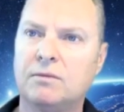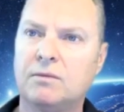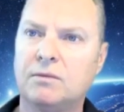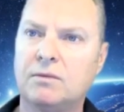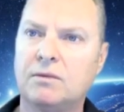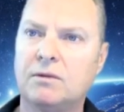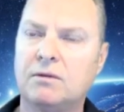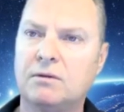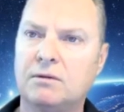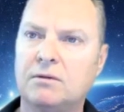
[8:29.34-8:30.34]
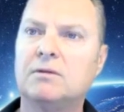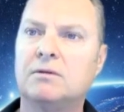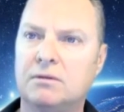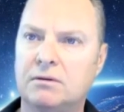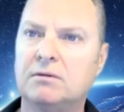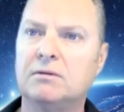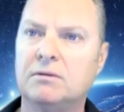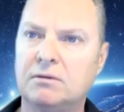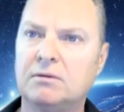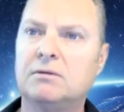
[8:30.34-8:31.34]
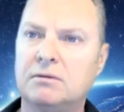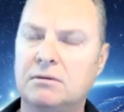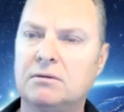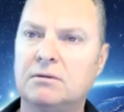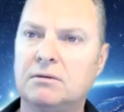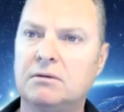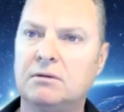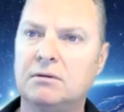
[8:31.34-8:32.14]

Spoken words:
(silent)